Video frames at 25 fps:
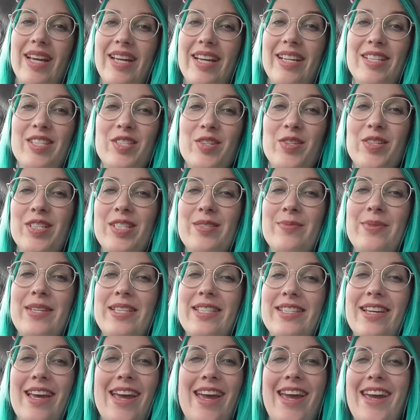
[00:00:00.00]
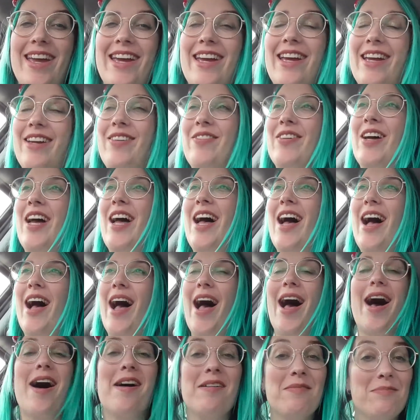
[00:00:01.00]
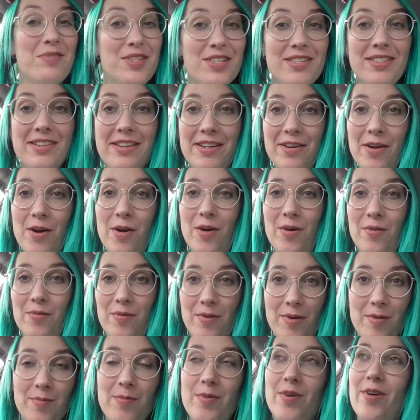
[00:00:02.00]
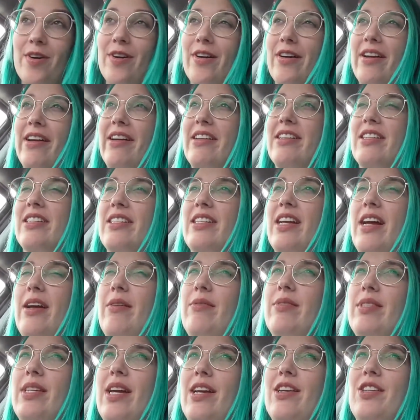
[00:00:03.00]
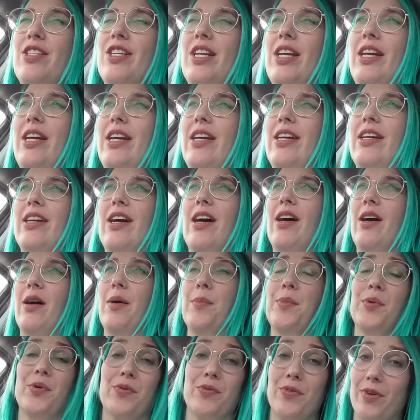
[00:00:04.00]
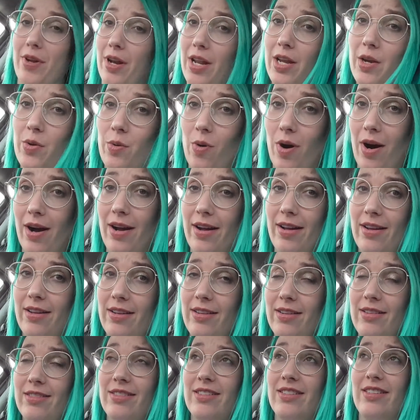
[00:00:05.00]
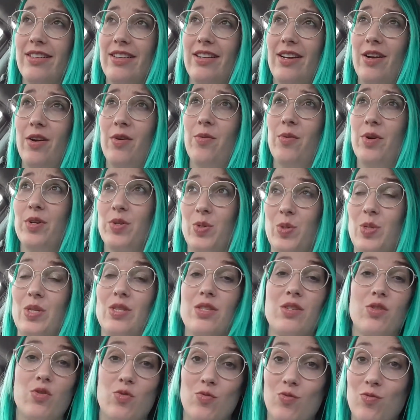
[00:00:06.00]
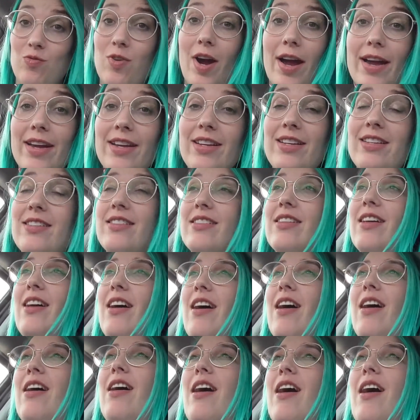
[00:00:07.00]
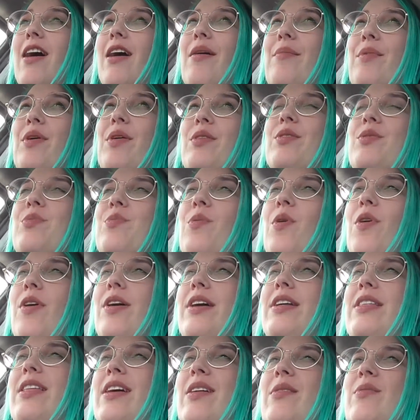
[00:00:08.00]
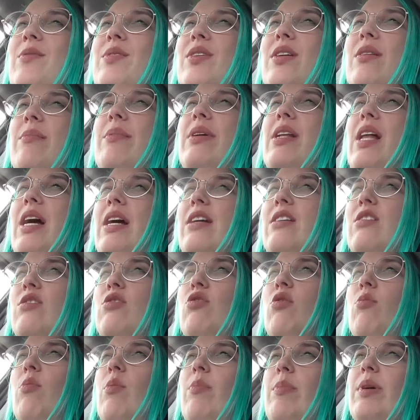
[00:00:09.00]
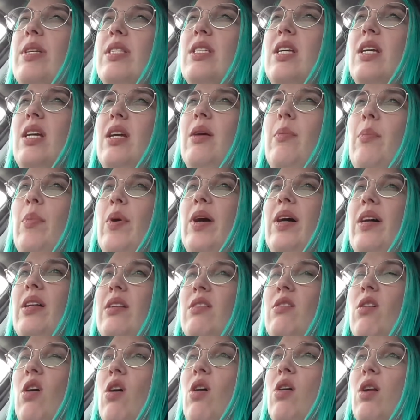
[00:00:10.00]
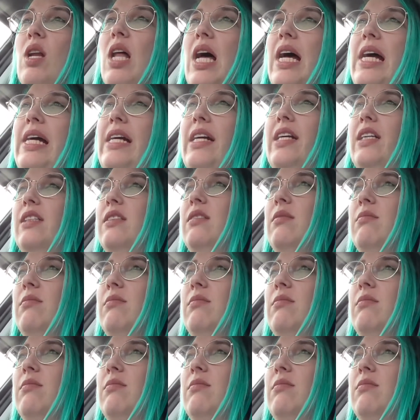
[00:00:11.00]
It's Christmas Eve. Just heading home from work. Today was actually really quiet, which was great. I was worried that it was going to be like super busy, but no, like